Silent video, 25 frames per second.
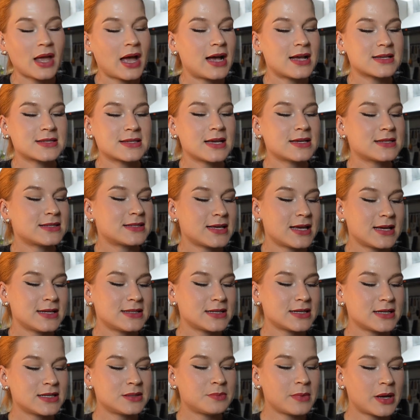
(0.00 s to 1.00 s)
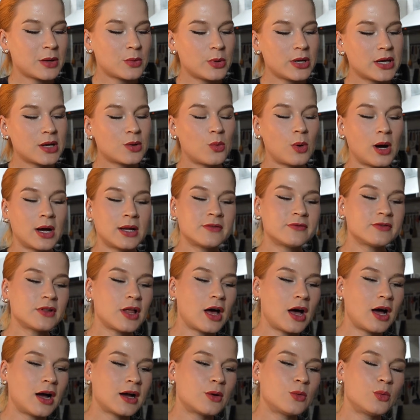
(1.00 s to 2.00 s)
As I said in my week 1
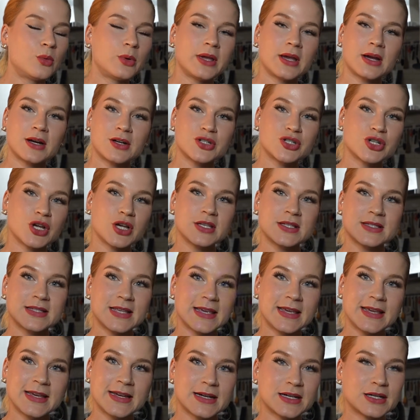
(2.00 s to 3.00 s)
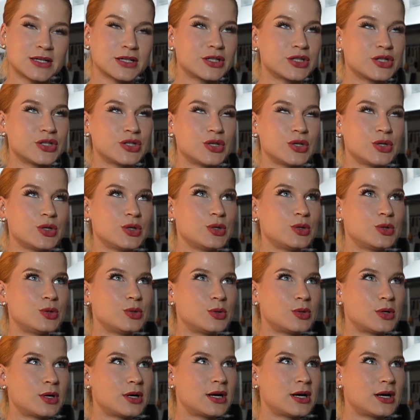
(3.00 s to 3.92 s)
vlog, we are just here to